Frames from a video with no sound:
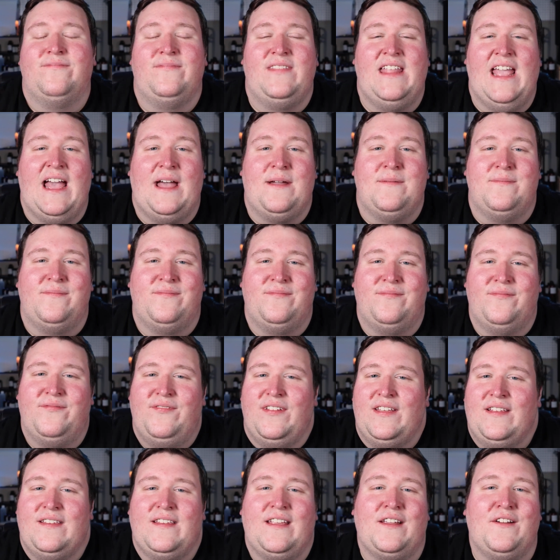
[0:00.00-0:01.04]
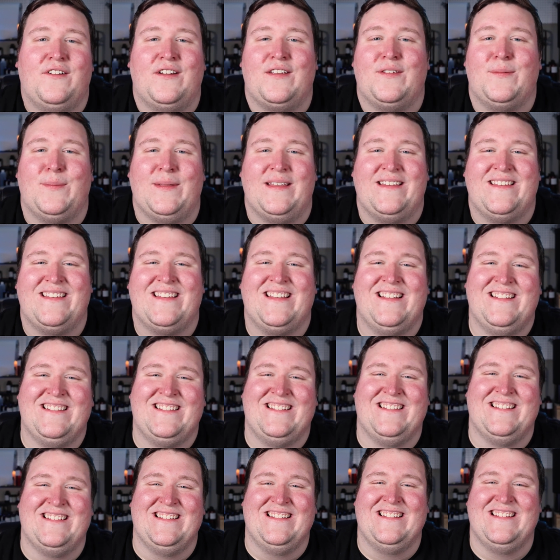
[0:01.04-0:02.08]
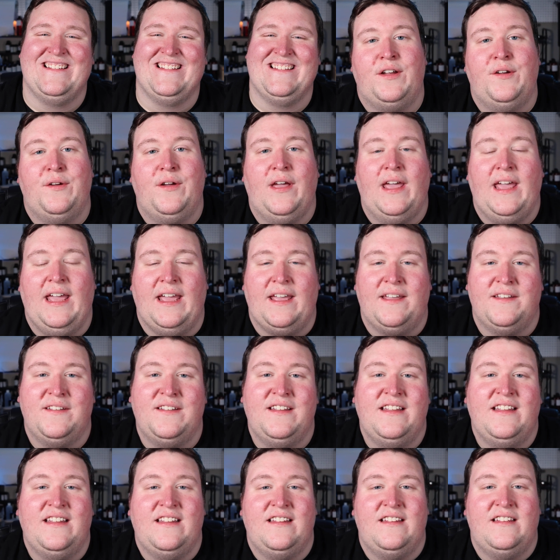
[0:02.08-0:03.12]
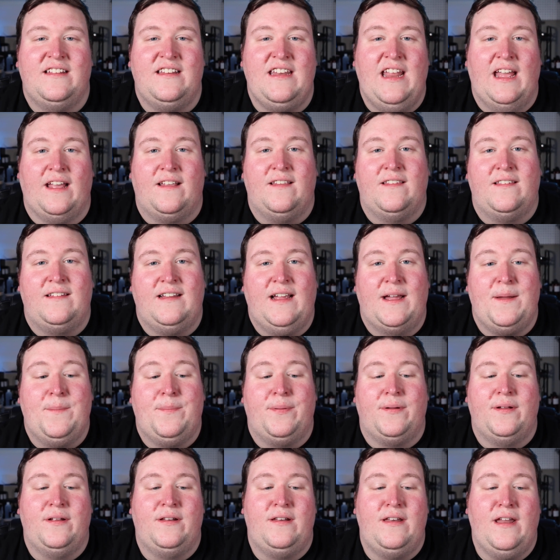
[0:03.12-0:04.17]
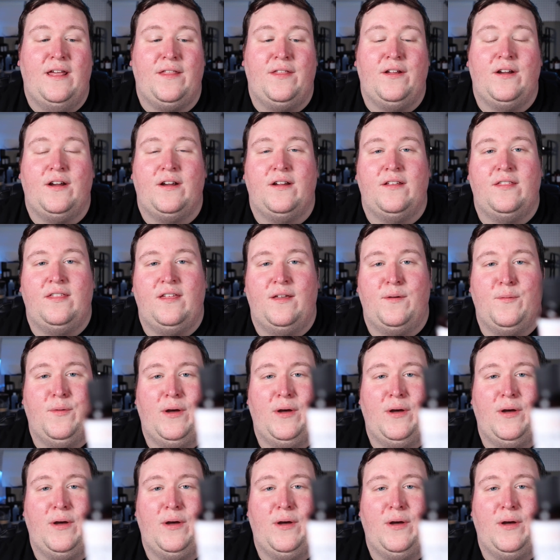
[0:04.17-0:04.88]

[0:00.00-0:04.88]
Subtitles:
Yeah, feels like Christmas. Okay, next up, another earthy